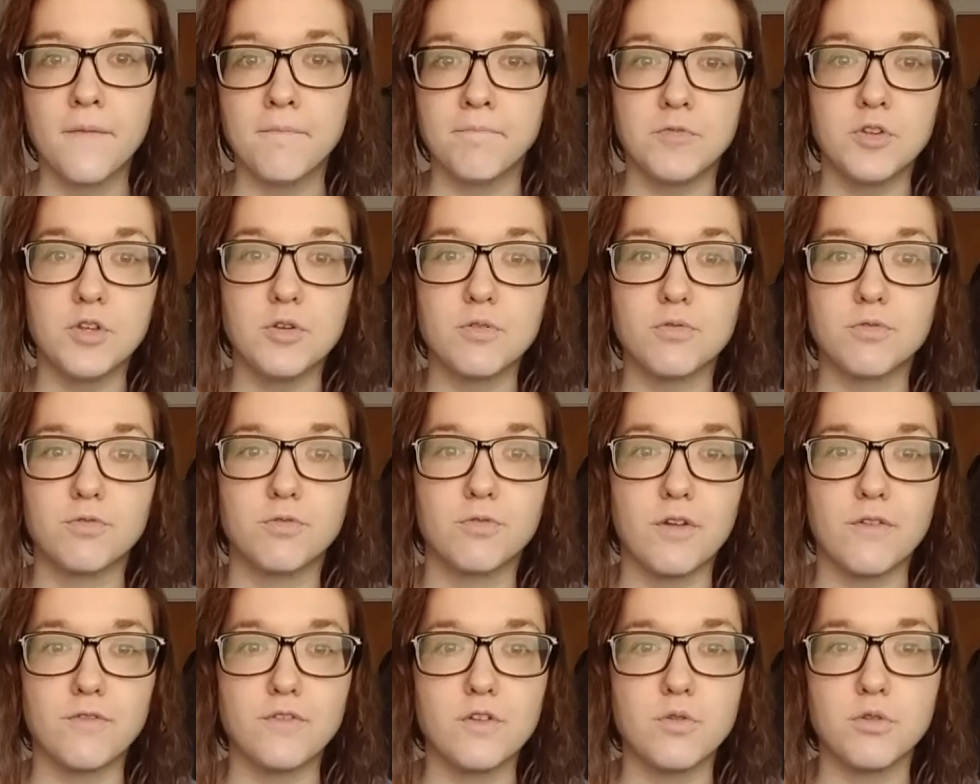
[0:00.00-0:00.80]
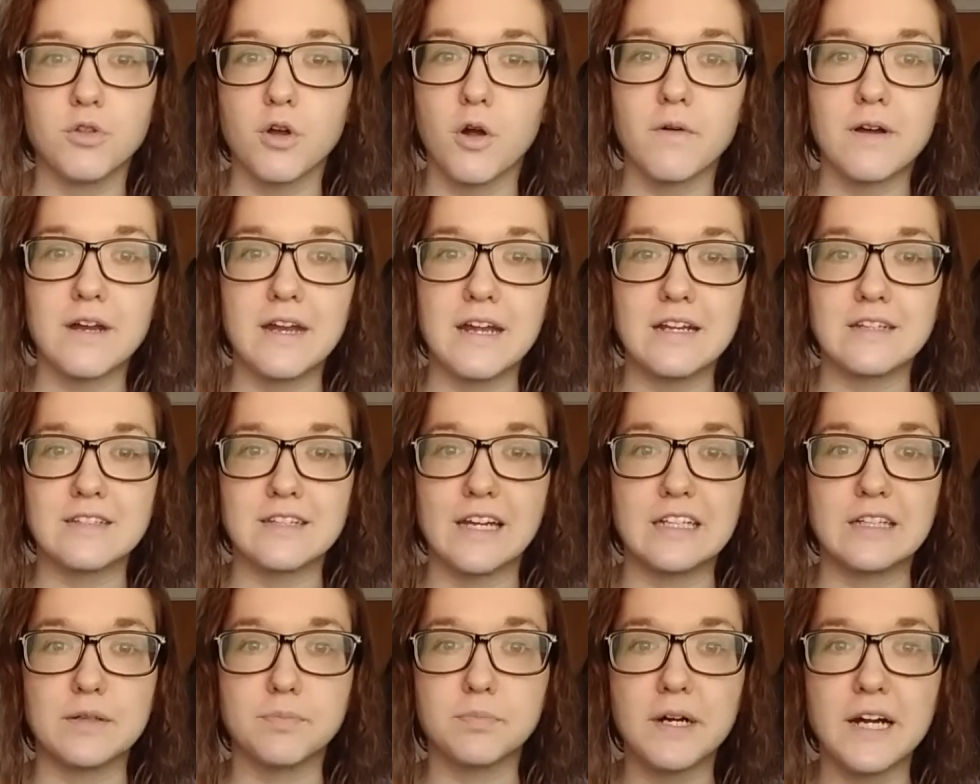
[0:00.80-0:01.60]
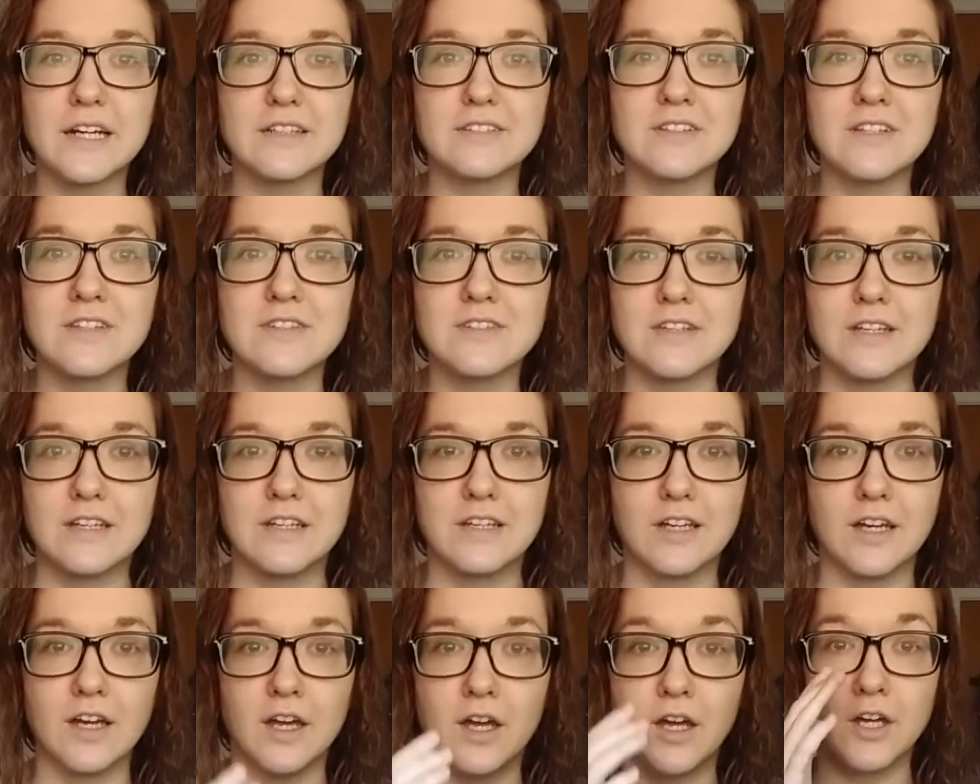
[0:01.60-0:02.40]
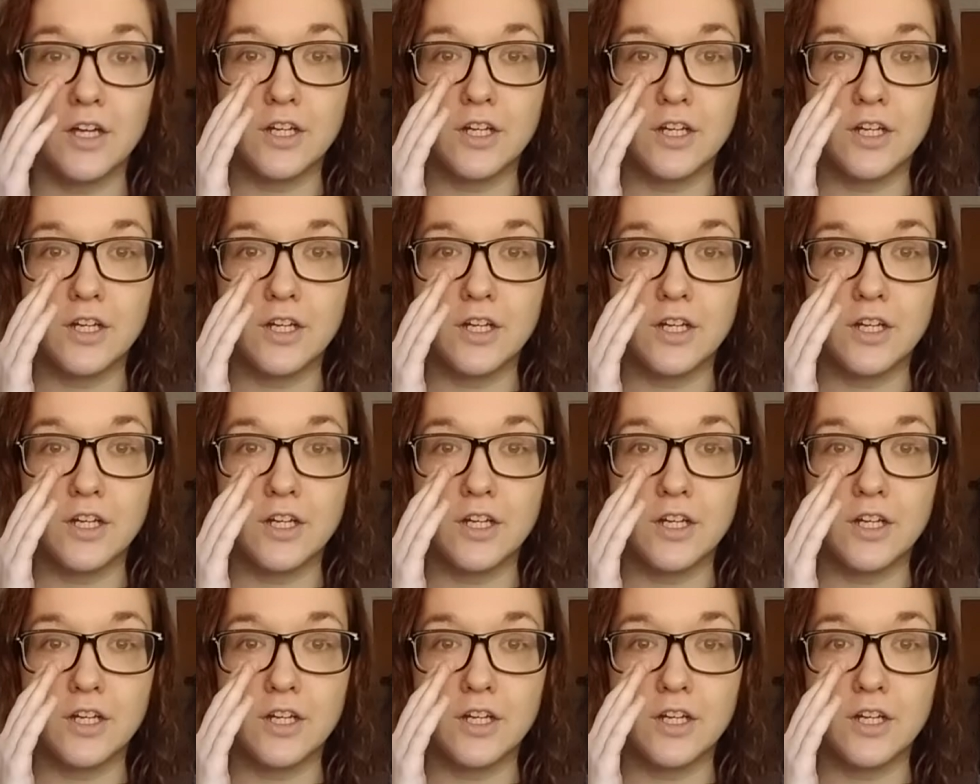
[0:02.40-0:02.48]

if you throw in antidepressants, like,